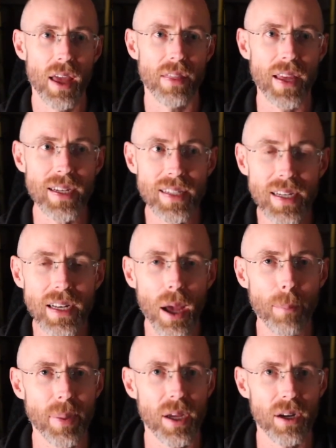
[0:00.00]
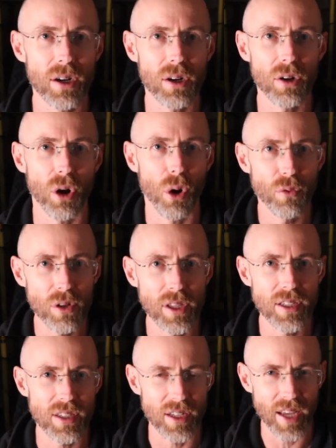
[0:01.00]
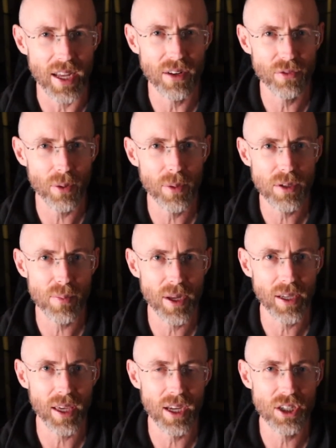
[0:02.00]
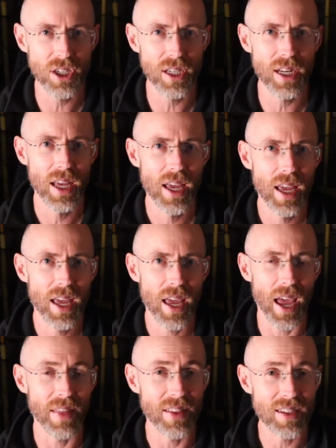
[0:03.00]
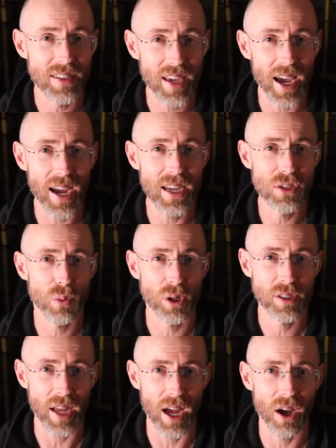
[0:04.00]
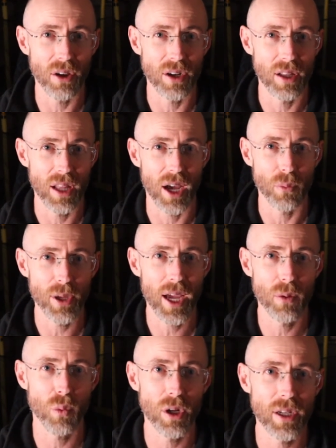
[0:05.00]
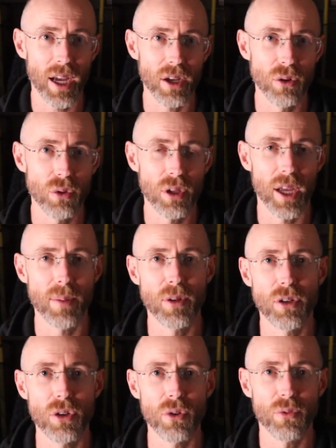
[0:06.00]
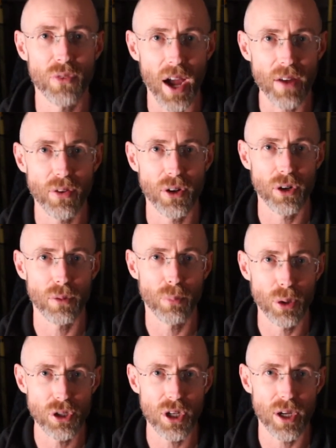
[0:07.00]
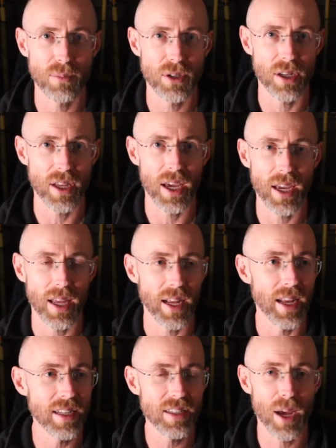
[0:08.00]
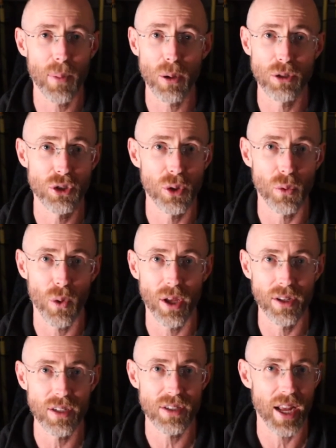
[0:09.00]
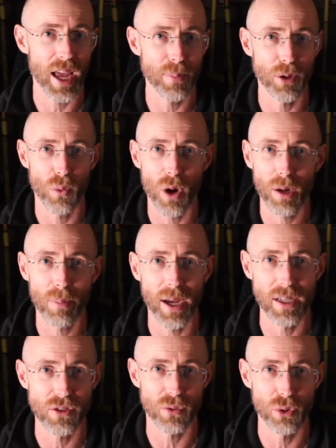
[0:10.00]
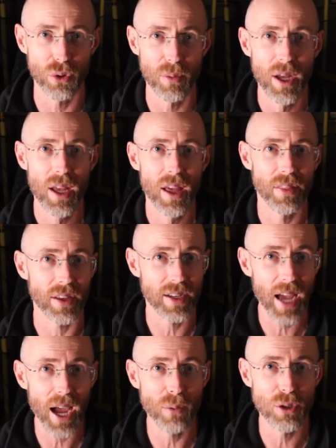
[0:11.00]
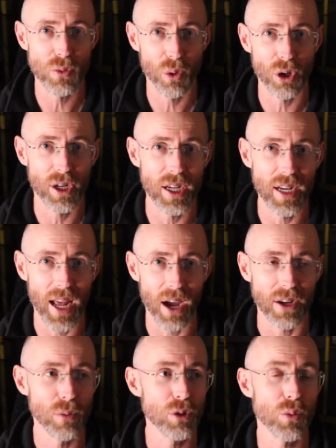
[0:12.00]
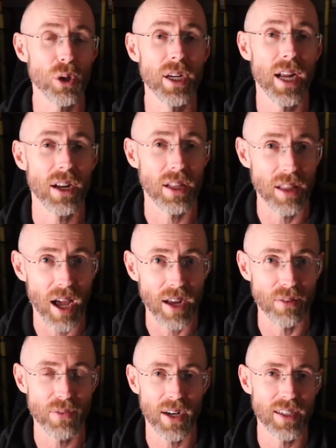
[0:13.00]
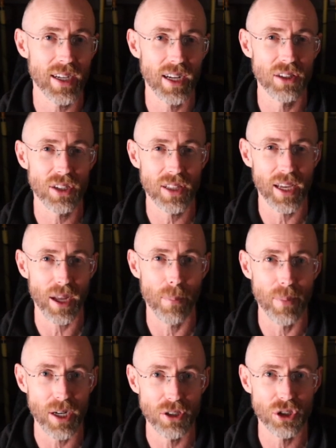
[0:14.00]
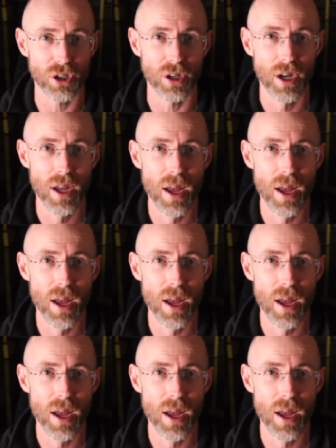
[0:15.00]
they didn't appear overly sedated from this medication and these guys worked out a lot. We had one guy who claimed to do 500 push ups a day. And anytime I was doing wellness and I happened to walk by his room, the guy was working out. He was working out a lot. In fact, he kind of looked like a miniature